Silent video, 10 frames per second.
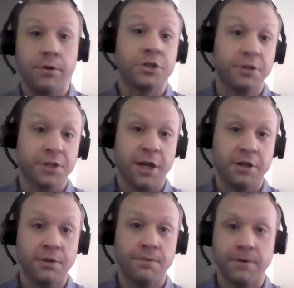or choose not
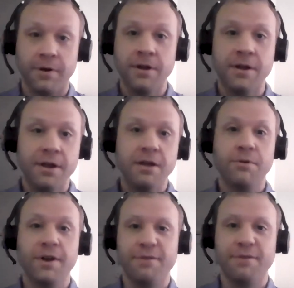to for
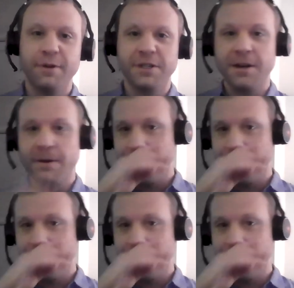whatever reason.